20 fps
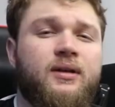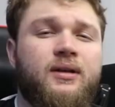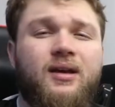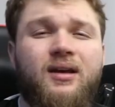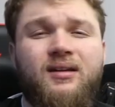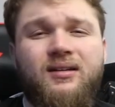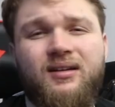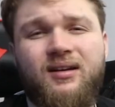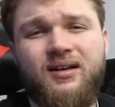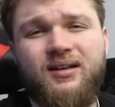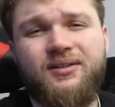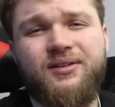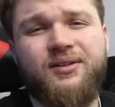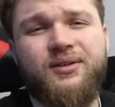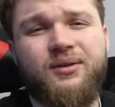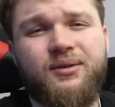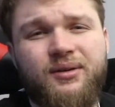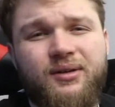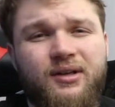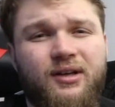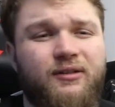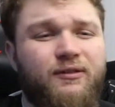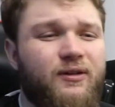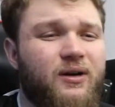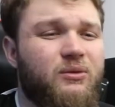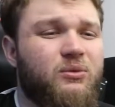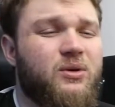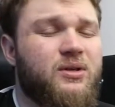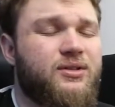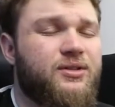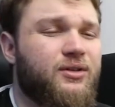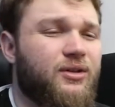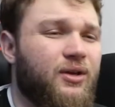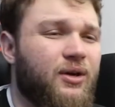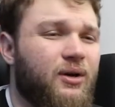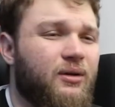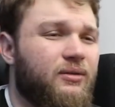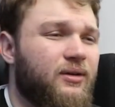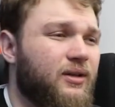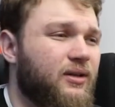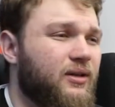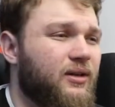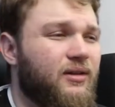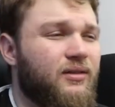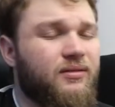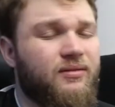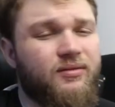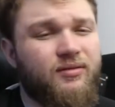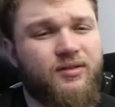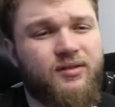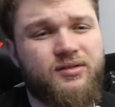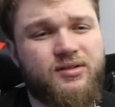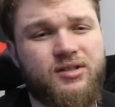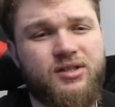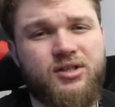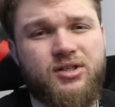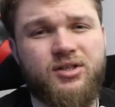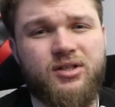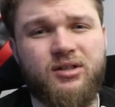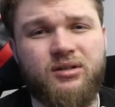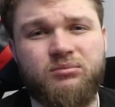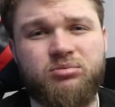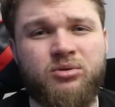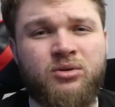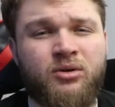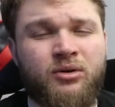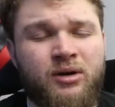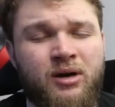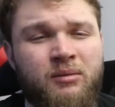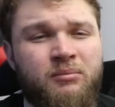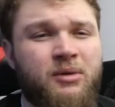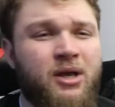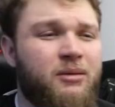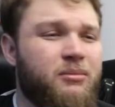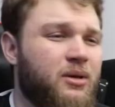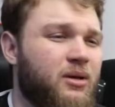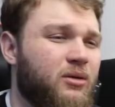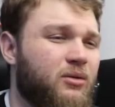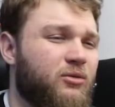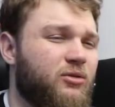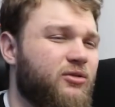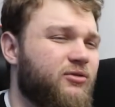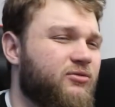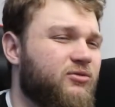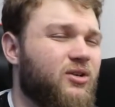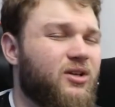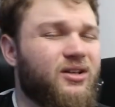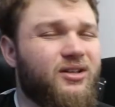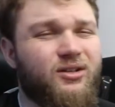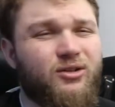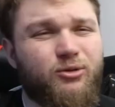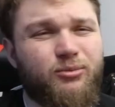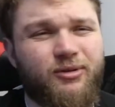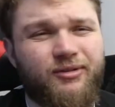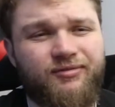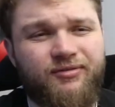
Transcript: And I don't know, if I was to code it in the C# program, maybe it would have run a little bit